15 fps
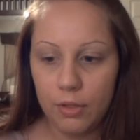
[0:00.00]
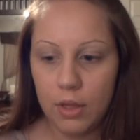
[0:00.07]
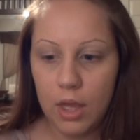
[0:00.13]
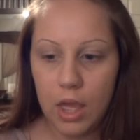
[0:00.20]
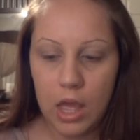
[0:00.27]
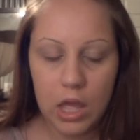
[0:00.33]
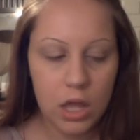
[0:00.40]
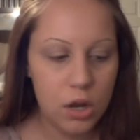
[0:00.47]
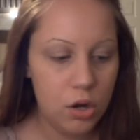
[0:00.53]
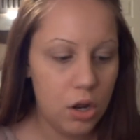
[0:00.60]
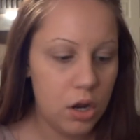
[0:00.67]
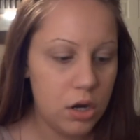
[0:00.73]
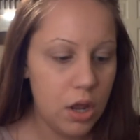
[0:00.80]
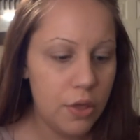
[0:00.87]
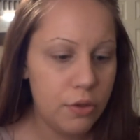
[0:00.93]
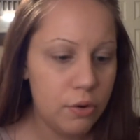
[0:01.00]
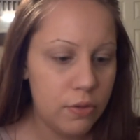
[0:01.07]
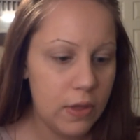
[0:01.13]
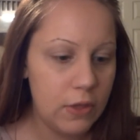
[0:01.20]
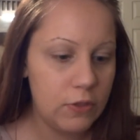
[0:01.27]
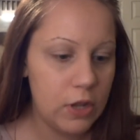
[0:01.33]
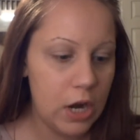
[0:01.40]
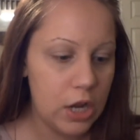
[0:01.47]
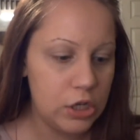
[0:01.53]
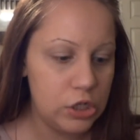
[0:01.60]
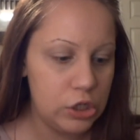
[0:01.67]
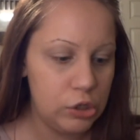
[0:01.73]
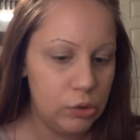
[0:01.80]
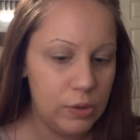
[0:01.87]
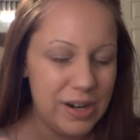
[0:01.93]
And another thing that I
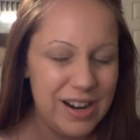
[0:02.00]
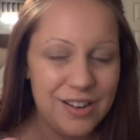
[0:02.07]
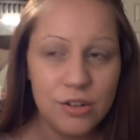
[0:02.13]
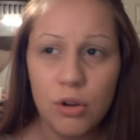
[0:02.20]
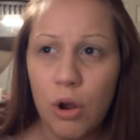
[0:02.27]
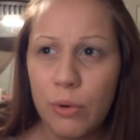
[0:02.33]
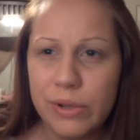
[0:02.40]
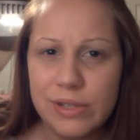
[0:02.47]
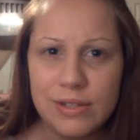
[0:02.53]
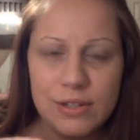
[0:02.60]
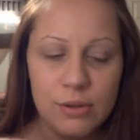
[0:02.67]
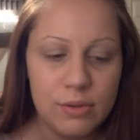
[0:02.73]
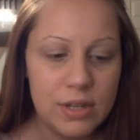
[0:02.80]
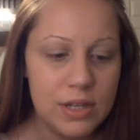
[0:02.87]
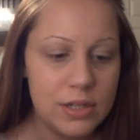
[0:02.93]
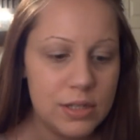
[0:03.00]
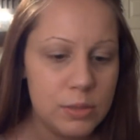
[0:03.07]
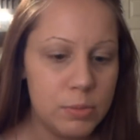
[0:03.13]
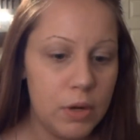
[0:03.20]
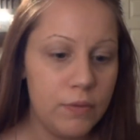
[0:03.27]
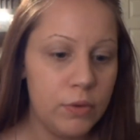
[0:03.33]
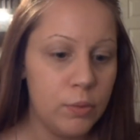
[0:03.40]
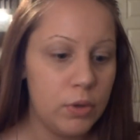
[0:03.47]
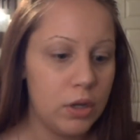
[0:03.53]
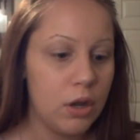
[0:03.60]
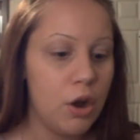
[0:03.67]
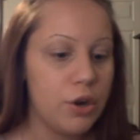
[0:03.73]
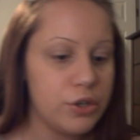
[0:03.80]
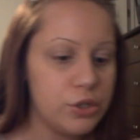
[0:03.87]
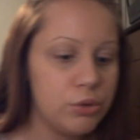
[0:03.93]
do, and I don't always do this, but if you want to
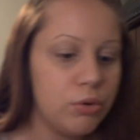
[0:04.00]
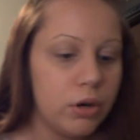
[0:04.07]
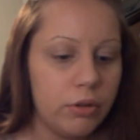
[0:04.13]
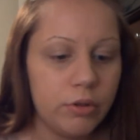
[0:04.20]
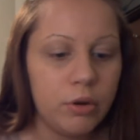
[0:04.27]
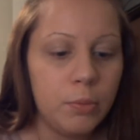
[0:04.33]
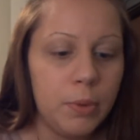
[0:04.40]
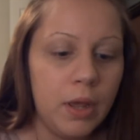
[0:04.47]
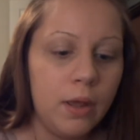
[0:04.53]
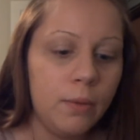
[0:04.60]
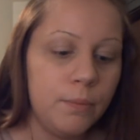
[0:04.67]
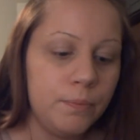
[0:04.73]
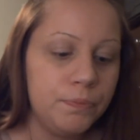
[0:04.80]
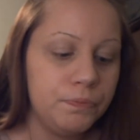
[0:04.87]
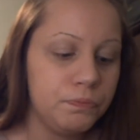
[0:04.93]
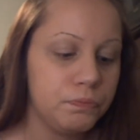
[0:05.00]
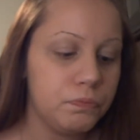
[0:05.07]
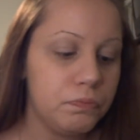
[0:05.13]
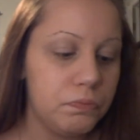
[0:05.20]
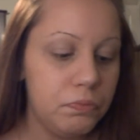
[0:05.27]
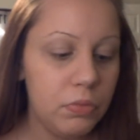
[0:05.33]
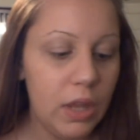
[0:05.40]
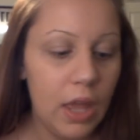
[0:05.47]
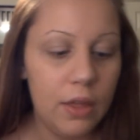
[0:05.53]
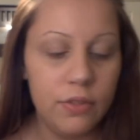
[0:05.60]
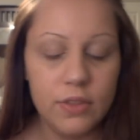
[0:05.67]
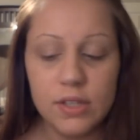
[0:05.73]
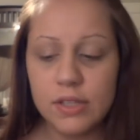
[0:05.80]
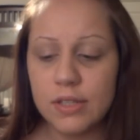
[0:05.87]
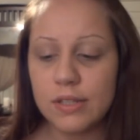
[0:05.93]
contour a little bit,
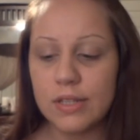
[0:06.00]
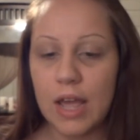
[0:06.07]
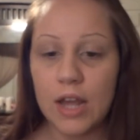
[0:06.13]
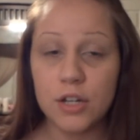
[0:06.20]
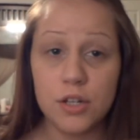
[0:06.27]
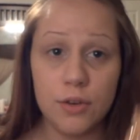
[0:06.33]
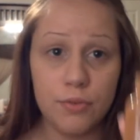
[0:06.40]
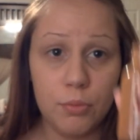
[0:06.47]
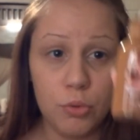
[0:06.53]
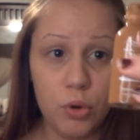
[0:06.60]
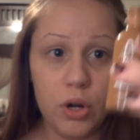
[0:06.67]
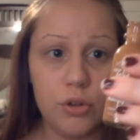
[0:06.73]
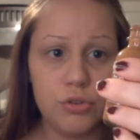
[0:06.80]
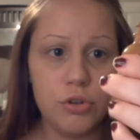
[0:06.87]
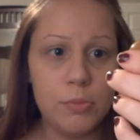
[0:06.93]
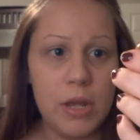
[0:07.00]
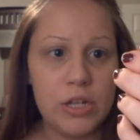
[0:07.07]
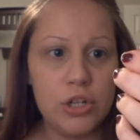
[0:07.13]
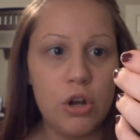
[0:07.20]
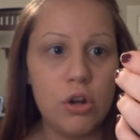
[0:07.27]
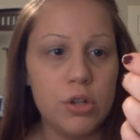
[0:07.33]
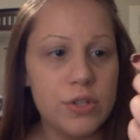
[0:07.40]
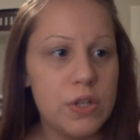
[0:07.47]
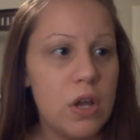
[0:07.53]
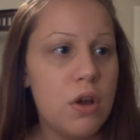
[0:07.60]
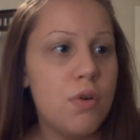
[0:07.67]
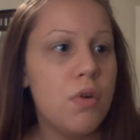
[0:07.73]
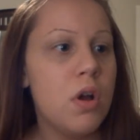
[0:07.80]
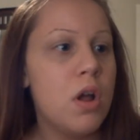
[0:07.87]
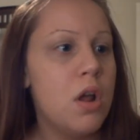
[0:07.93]
this is actually from L'Oreal True Match
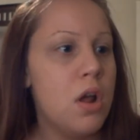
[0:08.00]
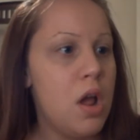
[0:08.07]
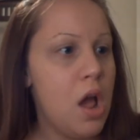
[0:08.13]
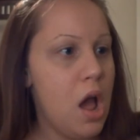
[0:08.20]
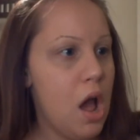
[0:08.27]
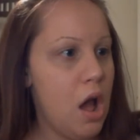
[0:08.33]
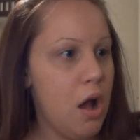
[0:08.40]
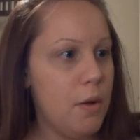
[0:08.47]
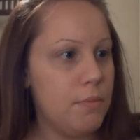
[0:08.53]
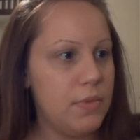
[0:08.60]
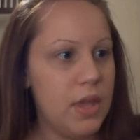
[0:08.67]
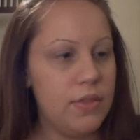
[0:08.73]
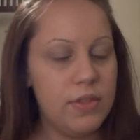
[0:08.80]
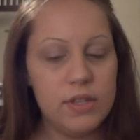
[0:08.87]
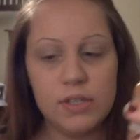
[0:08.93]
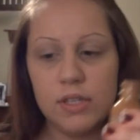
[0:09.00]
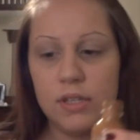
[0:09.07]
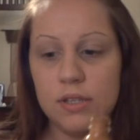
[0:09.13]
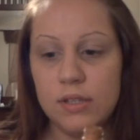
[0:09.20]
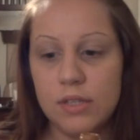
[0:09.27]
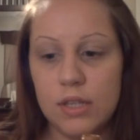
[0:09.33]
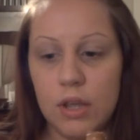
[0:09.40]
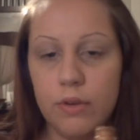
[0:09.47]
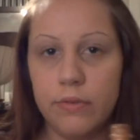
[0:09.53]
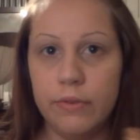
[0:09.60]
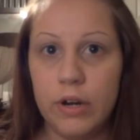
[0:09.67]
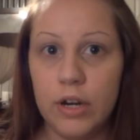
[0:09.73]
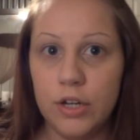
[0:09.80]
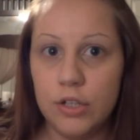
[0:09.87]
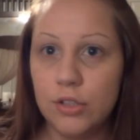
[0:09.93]
also. And this is
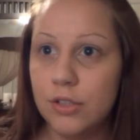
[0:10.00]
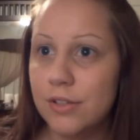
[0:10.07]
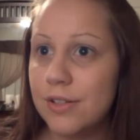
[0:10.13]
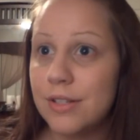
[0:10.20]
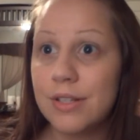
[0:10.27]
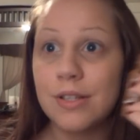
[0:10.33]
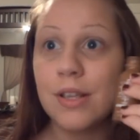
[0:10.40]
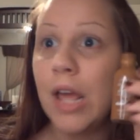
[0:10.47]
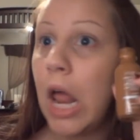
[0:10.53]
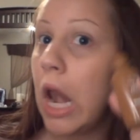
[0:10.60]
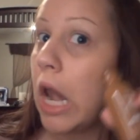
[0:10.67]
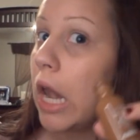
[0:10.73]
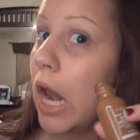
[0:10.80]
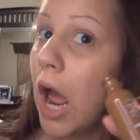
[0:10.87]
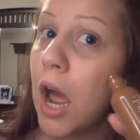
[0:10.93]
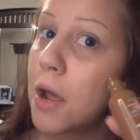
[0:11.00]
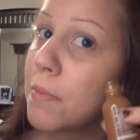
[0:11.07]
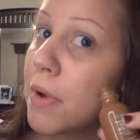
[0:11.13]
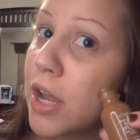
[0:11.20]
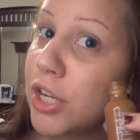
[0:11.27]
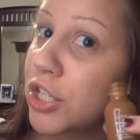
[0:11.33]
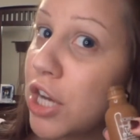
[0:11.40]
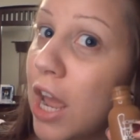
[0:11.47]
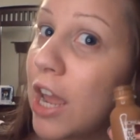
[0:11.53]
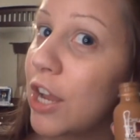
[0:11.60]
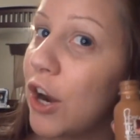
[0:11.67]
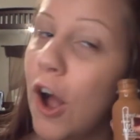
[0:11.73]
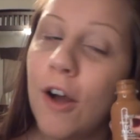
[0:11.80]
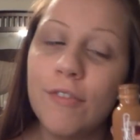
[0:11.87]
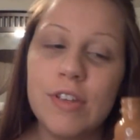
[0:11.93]
this is not my
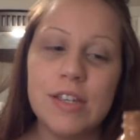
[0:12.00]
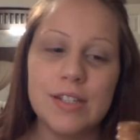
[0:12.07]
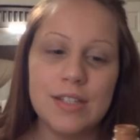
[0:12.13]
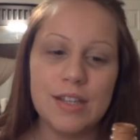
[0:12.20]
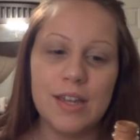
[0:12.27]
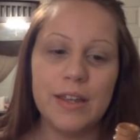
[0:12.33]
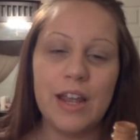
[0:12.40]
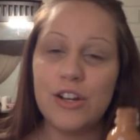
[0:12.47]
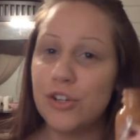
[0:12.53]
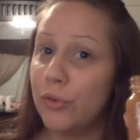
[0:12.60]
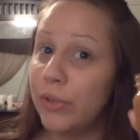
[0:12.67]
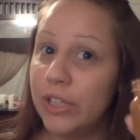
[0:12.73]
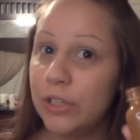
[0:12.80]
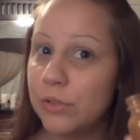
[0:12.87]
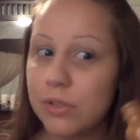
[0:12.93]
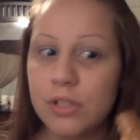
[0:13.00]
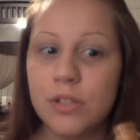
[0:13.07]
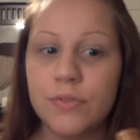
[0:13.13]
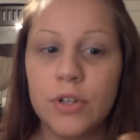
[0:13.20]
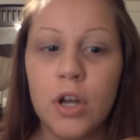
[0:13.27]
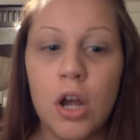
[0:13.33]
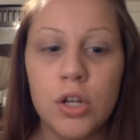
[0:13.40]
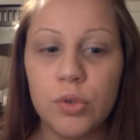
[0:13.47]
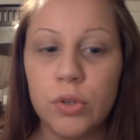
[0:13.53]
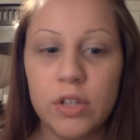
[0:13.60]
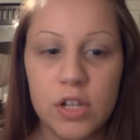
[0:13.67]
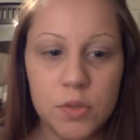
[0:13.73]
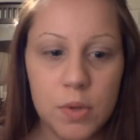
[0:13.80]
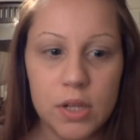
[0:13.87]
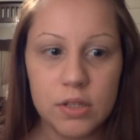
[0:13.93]
shade, obviously. I only use this for contouring,
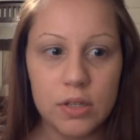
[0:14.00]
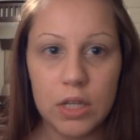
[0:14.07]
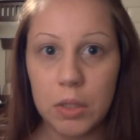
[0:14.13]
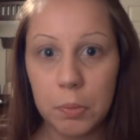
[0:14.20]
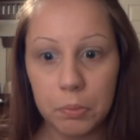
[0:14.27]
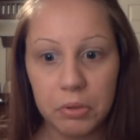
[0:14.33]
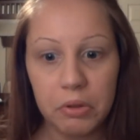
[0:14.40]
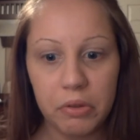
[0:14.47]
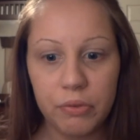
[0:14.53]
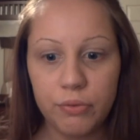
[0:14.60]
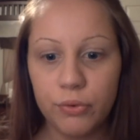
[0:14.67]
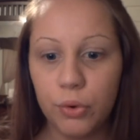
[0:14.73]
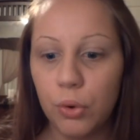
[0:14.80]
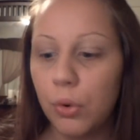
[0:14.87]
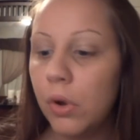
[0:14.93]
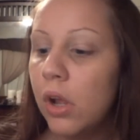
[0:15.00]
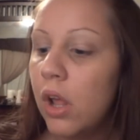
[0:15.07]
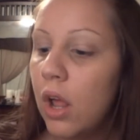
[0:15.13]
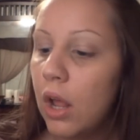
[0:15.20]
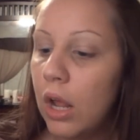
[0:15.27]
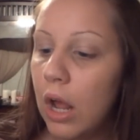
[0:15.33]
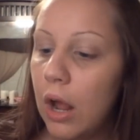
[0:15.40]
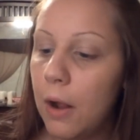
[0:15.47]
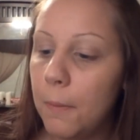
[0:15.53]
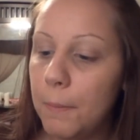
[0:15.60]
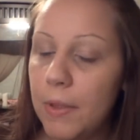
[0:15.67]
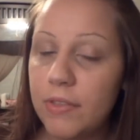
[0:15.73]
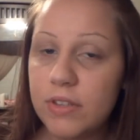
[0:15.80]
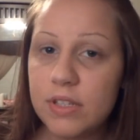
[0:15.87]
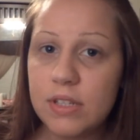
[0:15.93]
that's why it's like completely full.
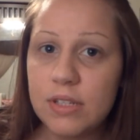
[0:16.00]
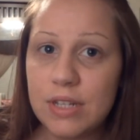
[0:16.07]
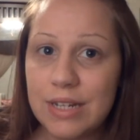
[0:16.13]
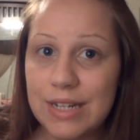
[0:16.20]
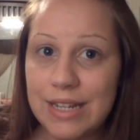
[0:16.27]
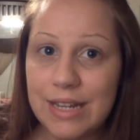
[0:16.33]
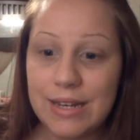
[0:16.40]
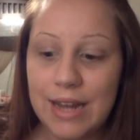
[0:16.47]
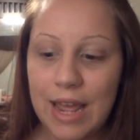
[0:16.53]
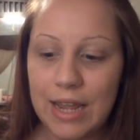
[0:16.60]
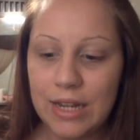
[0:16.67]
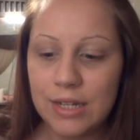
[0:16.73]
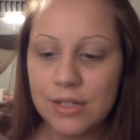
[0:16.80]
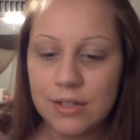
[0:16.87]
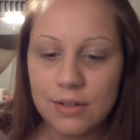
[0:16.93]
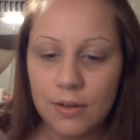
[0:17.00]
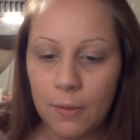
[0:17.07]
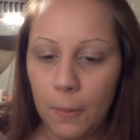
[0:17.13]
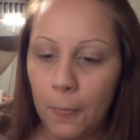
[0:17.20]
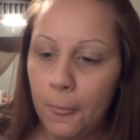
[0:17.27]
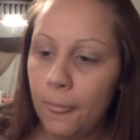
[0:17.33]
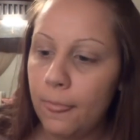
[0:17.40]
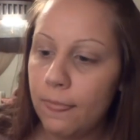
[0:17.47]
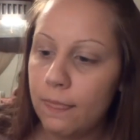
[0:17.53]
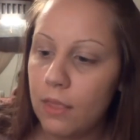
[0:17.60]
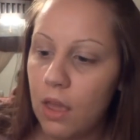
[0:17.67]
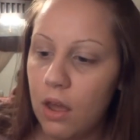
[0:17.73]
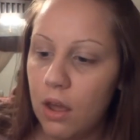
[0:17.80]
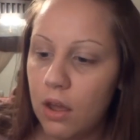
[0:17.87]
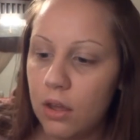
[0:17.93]
And this is an N8
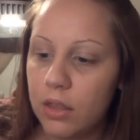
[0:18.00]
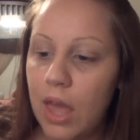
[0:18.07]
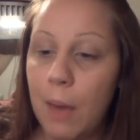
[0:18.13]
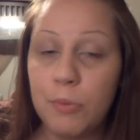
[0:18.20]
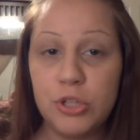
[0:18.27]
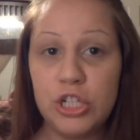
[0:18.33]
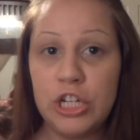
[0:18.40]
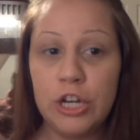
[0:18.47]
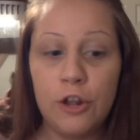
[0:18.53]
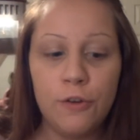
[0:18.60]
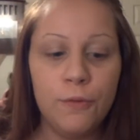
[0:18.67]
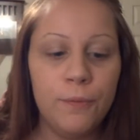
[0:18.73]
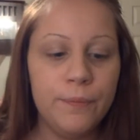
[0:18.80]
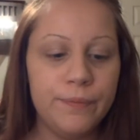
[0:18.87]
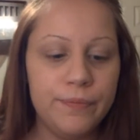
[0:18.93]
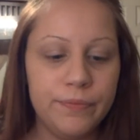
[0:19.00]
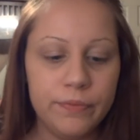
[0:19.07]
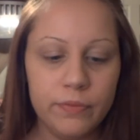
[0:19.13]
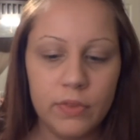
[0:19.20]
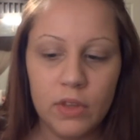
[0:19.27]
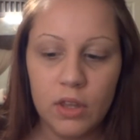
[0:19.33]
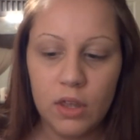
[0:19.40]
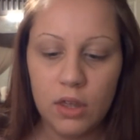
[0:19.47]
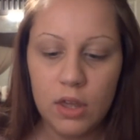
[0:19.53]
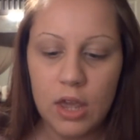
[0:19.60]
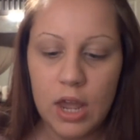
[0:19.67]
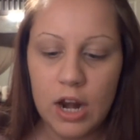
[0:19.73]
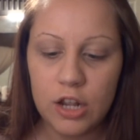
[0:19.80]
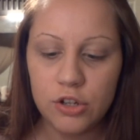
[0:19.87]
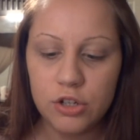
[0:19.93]
Cappuccino.
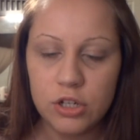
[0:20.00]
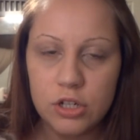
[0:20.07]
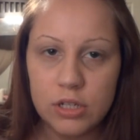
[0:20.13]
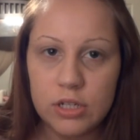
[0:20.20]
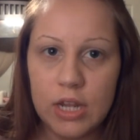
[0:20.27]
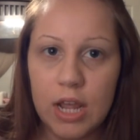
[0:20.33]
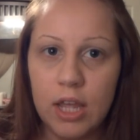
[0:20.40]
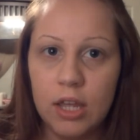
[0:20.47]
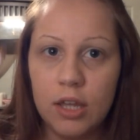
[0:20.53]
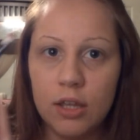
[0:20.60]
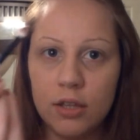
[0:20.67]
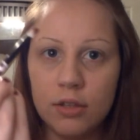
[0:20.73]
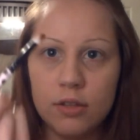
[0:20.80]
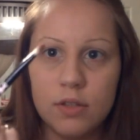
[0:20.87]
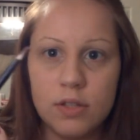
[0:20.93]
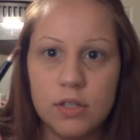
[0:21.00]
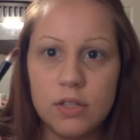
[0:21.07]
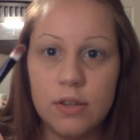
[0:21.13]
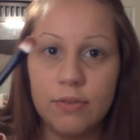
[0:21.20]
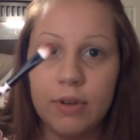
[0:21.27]
And I usually just take, this is a